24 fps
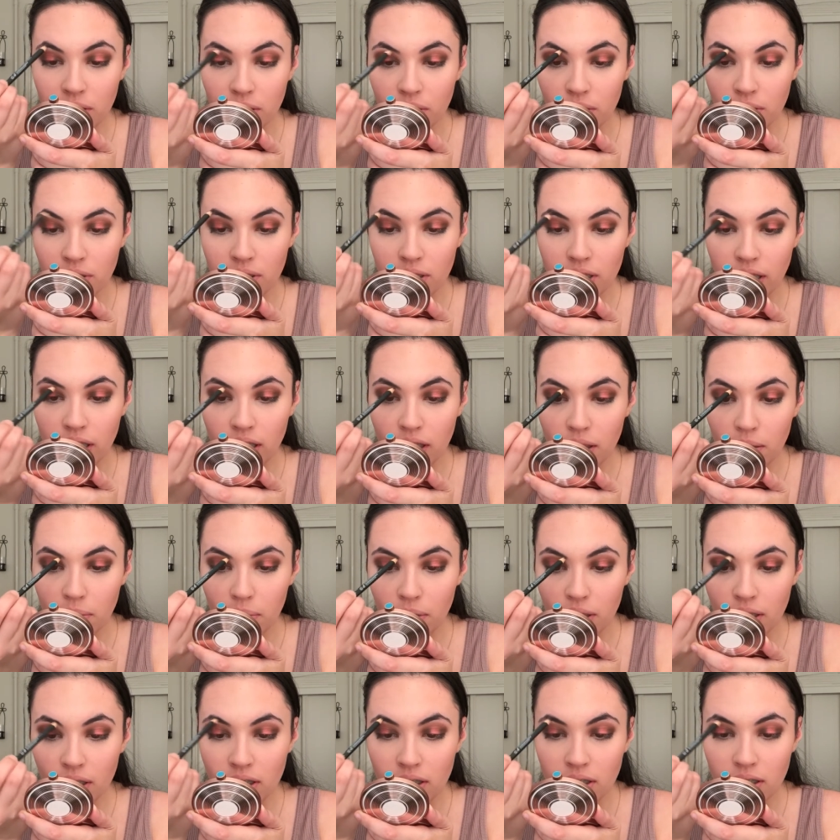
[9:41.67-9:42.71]
to take the
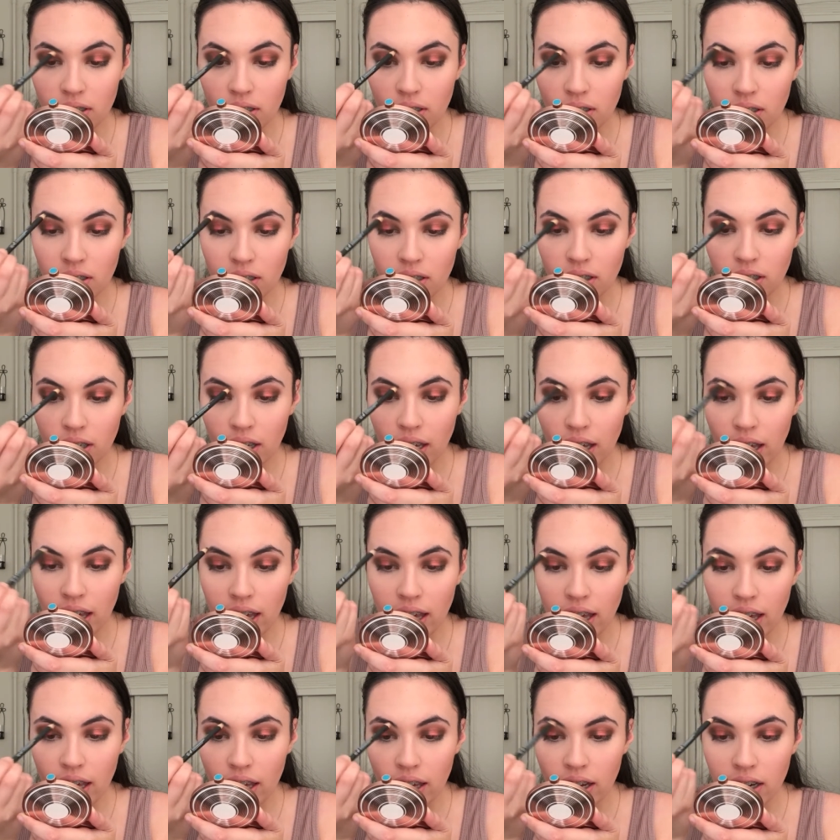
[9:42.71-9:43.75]
pencil
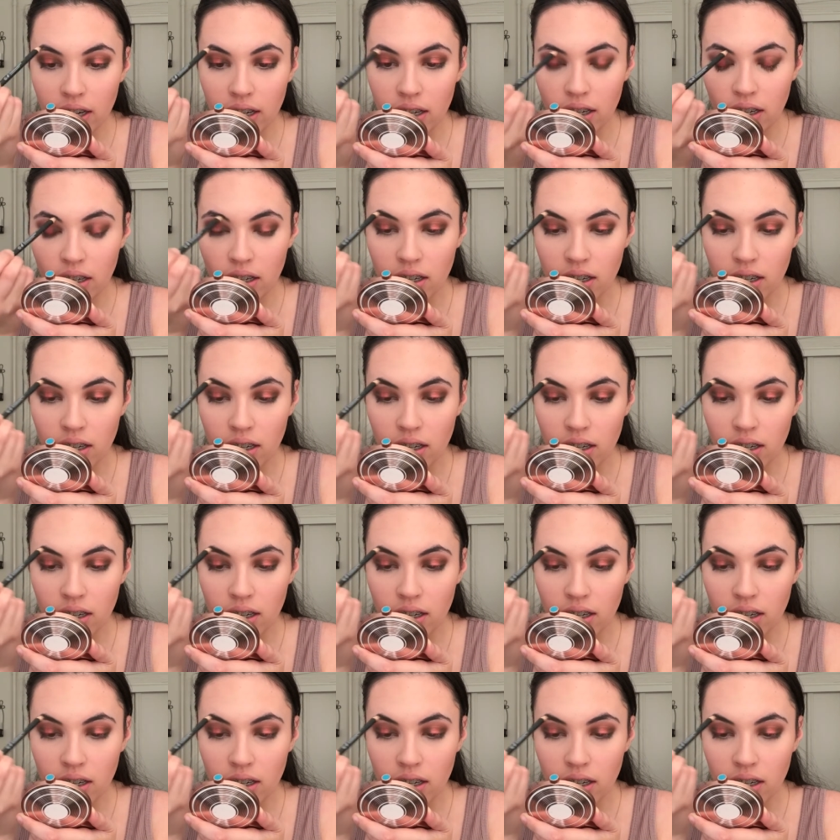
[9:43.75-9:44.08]
and